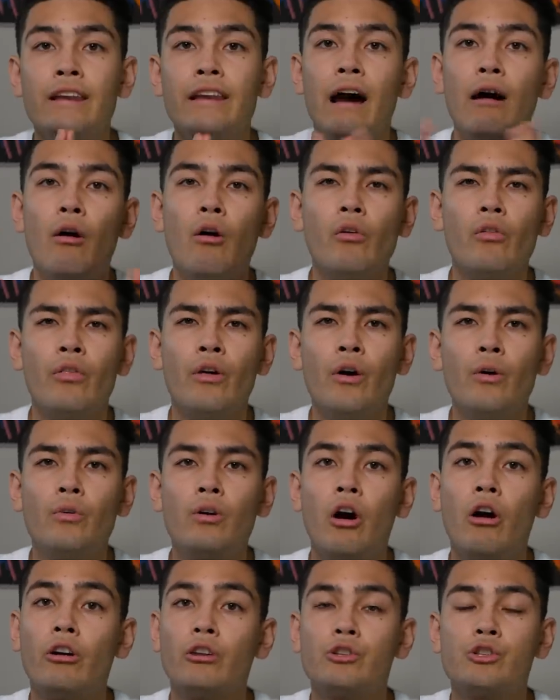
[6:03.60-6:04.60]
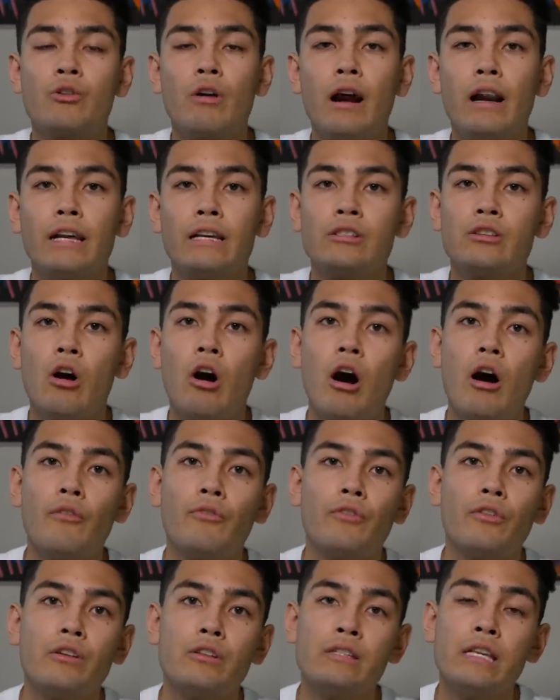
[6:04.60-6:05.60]
Now, although Cardtronics
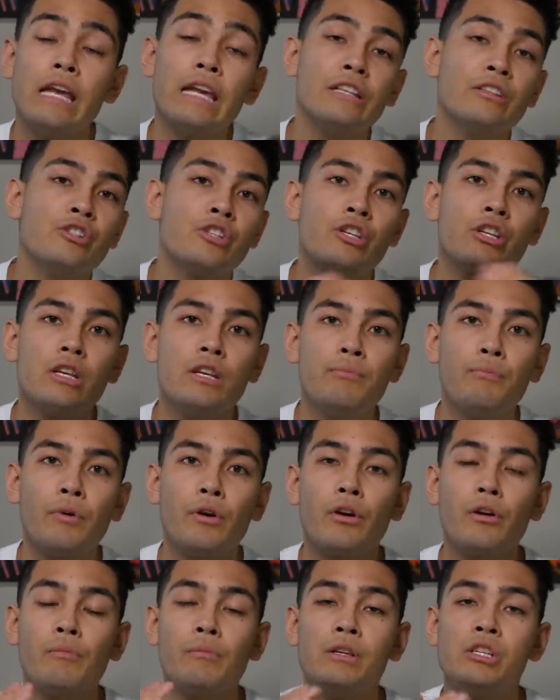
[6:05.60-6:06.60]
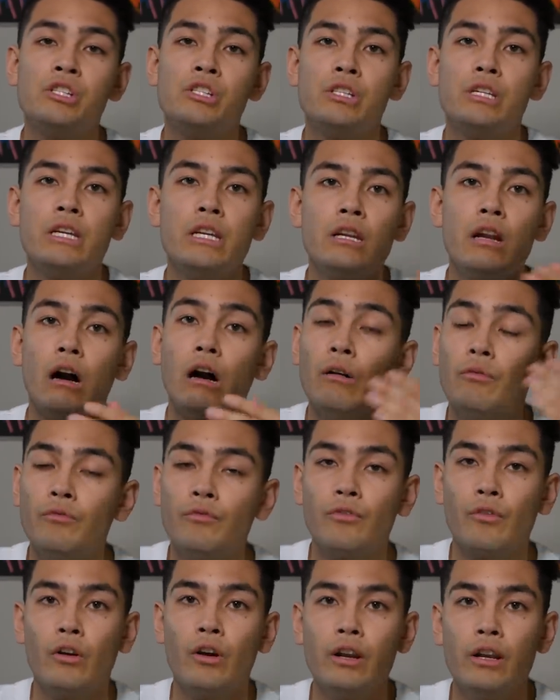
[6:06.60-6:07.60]
offers a cheaper machine up
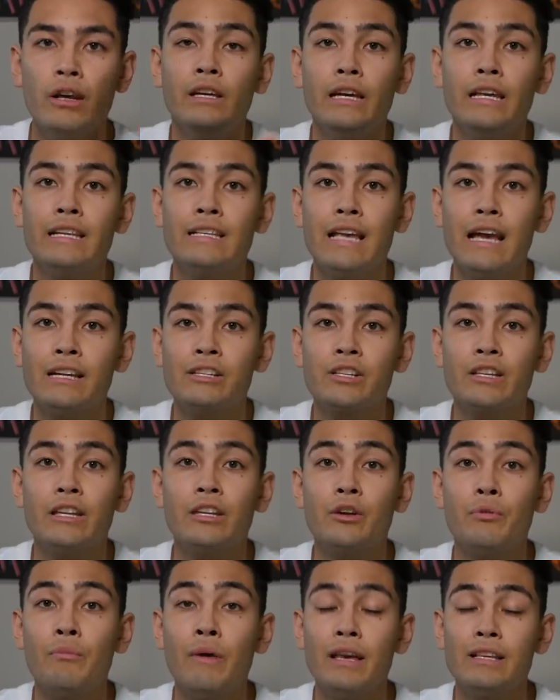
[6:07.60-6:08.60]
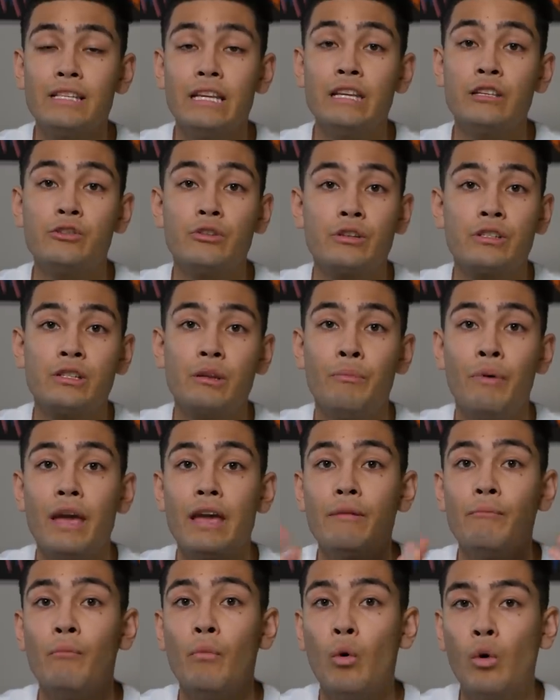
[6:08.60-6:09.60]
front, it is actually in your best interest to
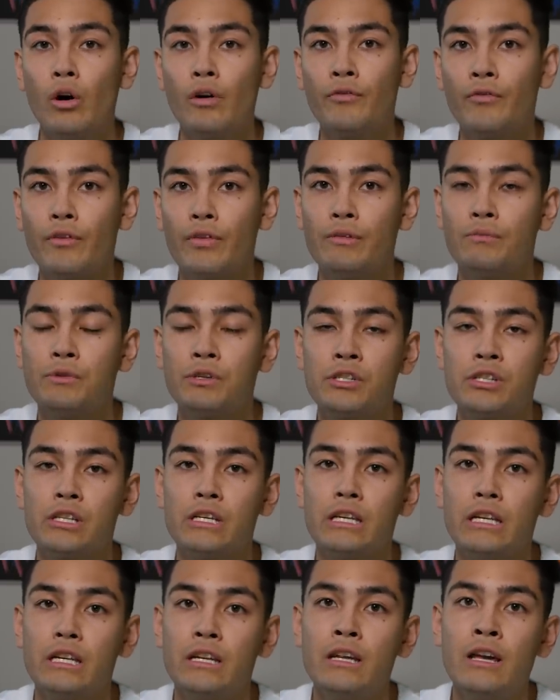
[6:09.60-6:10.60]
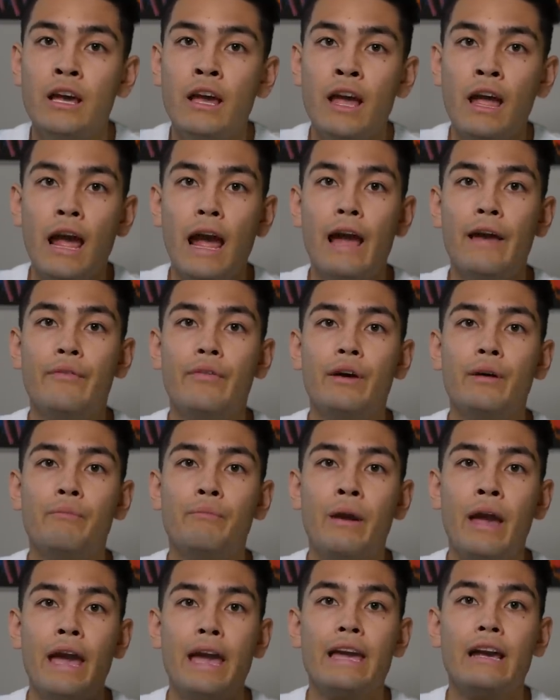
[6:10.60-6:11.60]
pay more for the machine and then
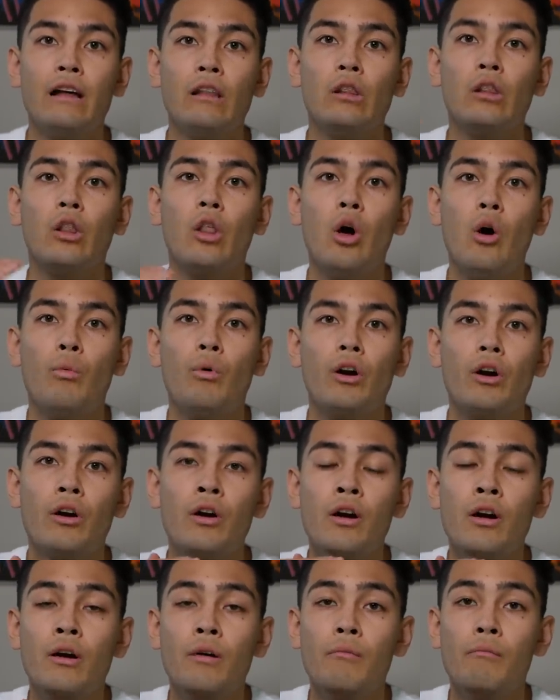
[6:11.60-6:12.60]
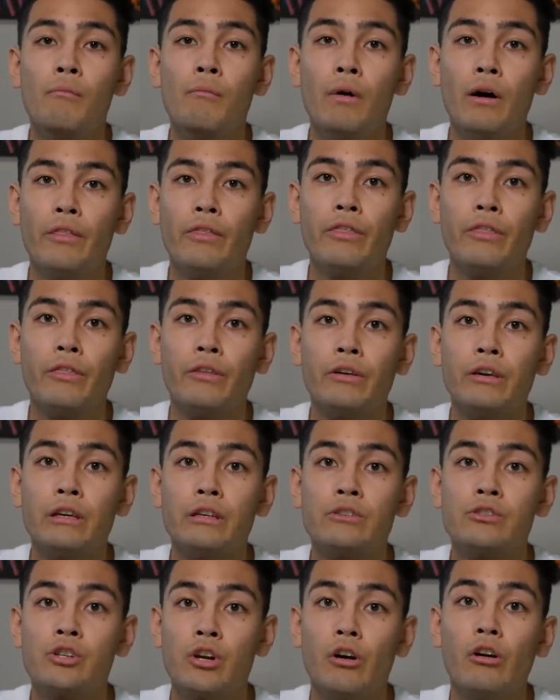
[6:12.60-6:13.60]
pay a lower
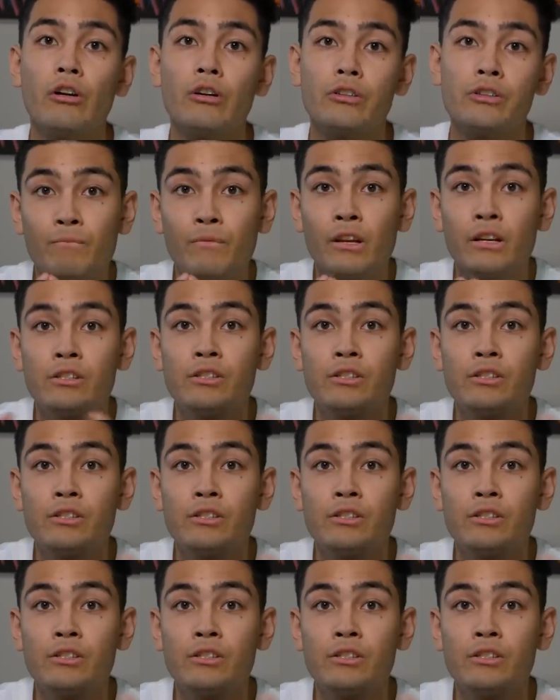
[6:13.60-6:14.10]
monthly charge.